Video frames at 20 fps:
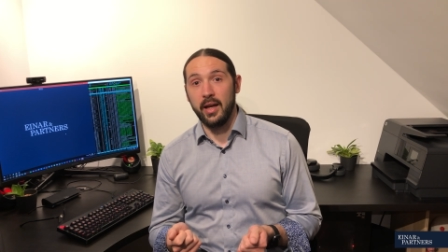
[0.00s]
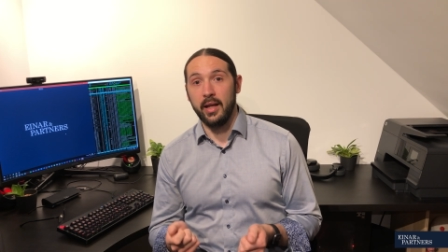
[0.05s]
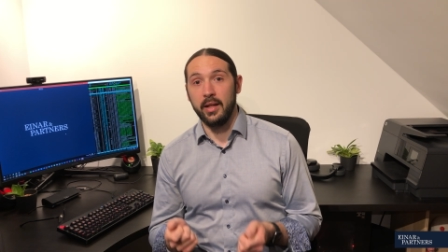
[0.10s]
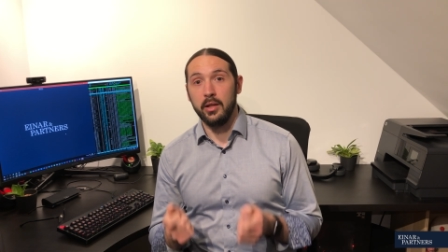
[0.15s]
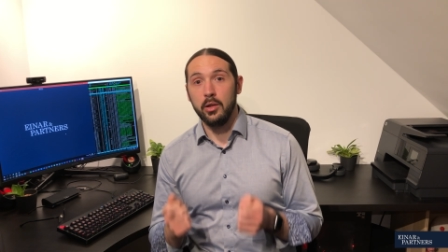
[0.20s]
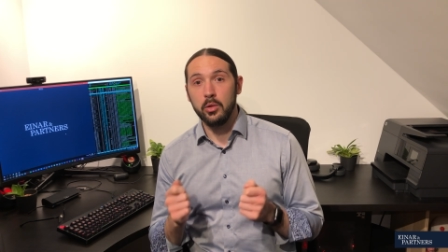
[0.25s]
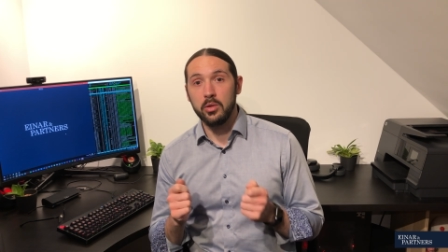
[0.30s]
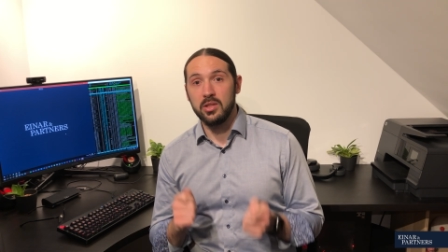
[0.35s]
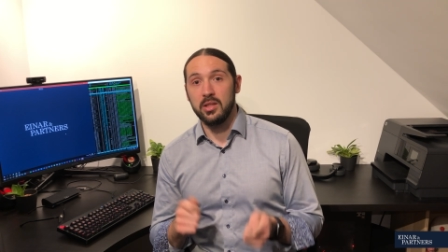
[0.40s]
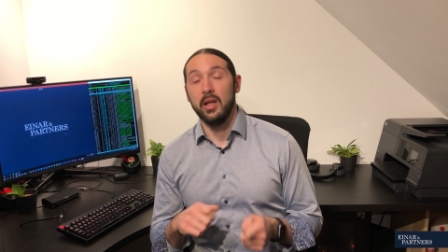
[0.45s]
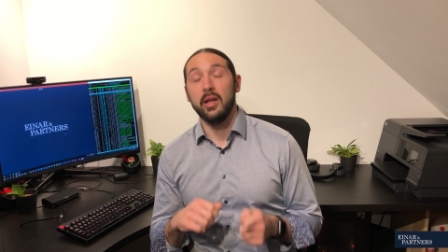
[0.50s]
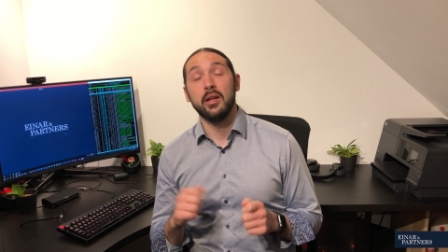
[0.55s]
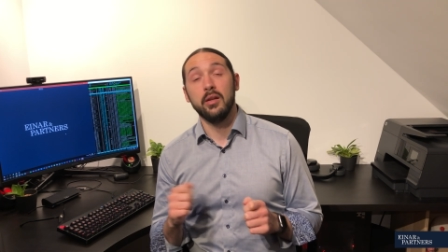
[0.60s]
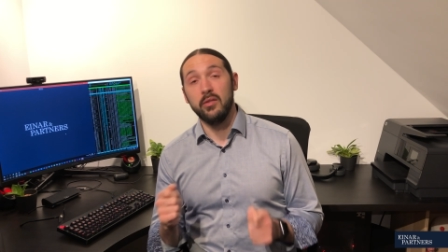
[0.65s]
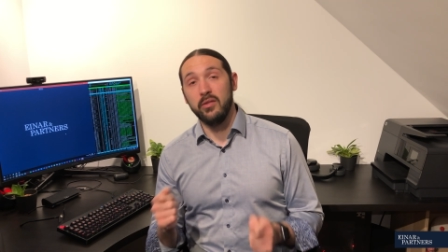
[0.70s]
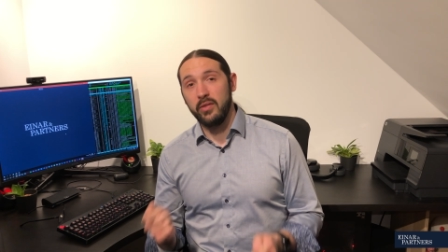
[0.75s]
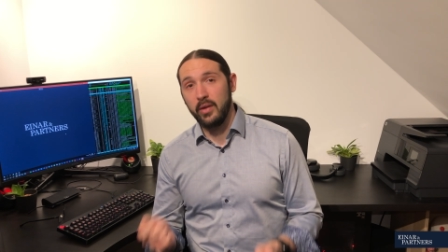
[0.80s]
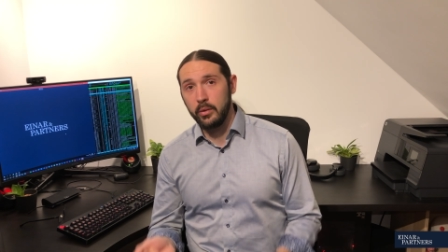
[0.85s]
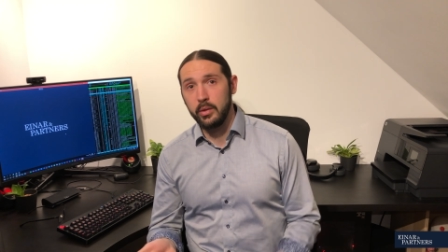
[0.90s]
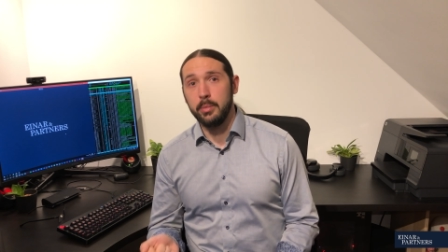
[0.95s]
and looks like a
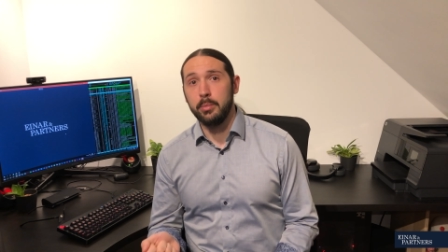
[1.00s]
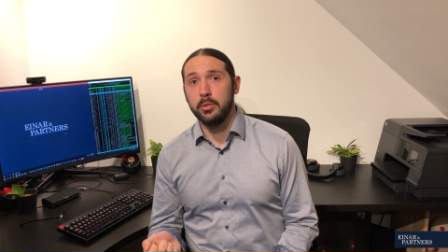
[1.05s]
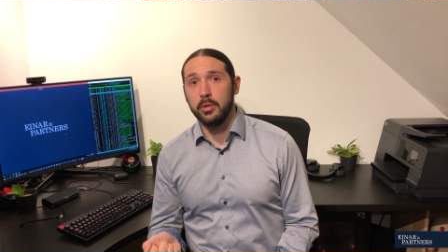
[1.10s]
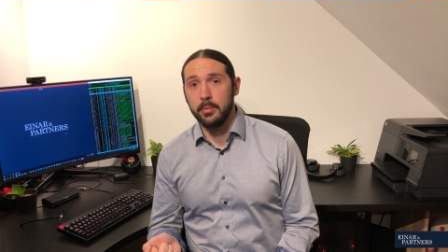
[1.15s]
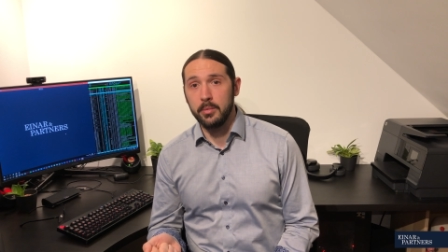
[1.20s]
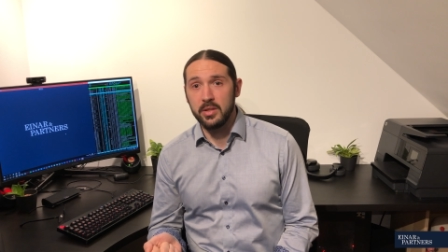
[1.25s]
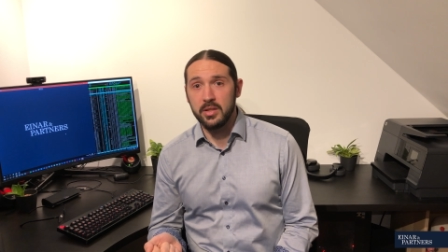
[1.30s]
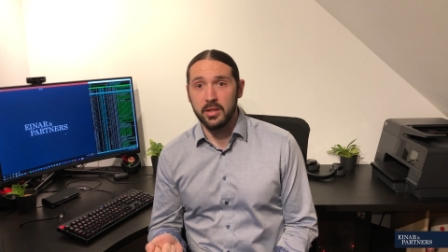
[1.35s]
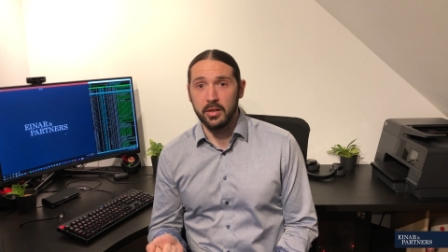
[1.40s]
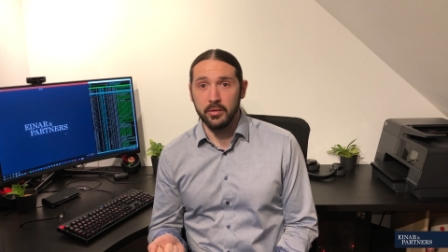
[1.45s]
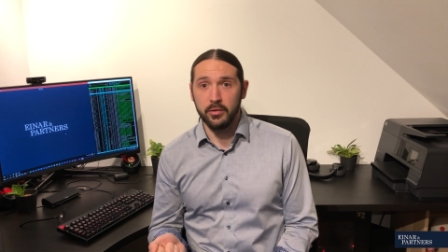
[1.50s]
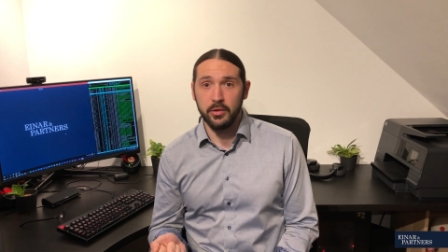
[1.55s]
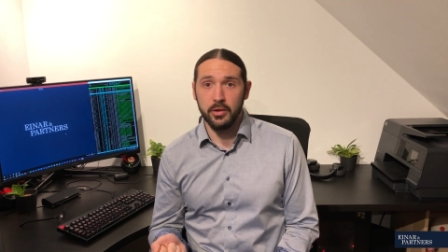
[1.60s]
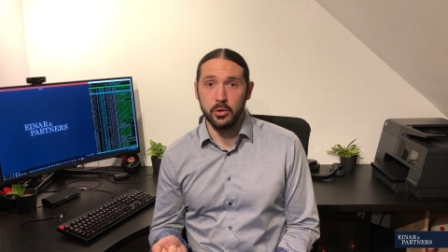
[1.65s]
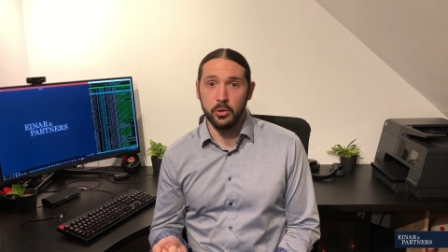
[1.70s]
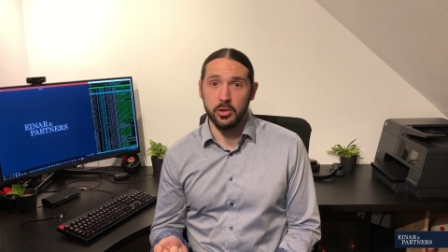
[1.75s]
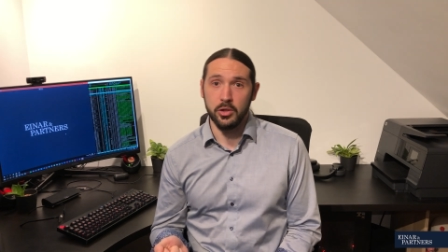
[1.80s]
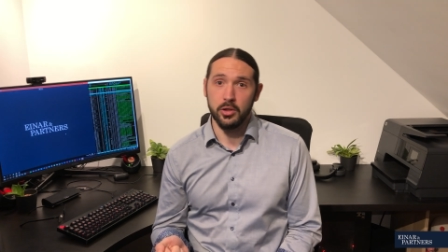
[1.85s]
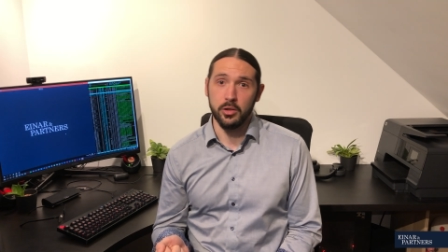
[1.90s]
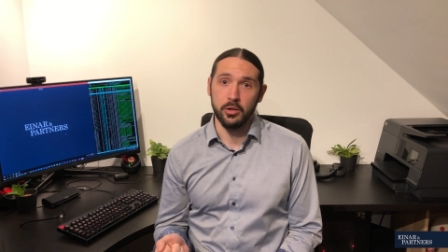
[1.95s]
very promising
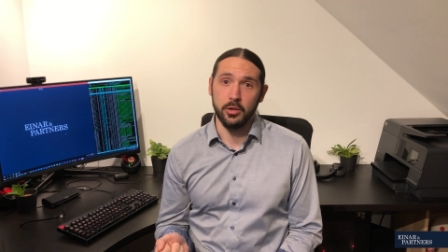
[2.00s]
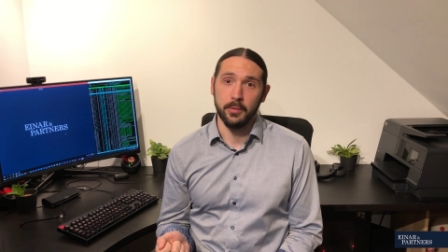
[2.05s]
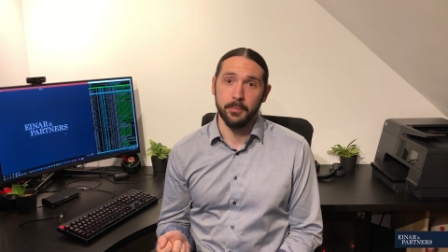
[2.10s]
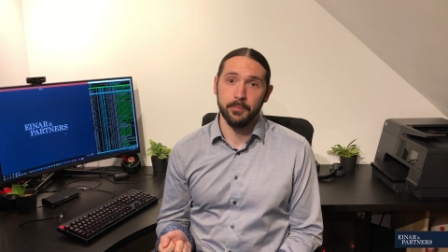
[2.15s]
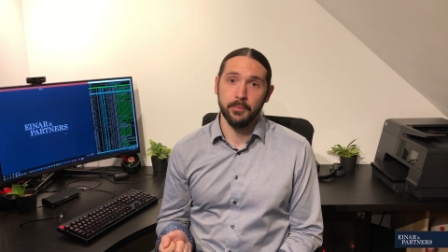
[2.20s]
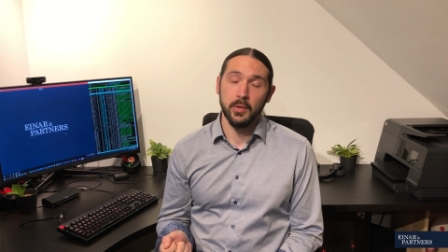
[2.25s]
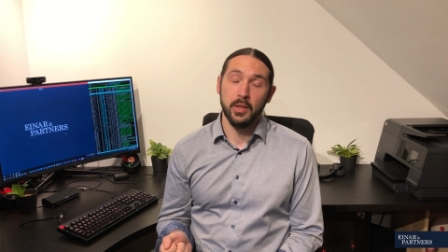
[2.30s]
future.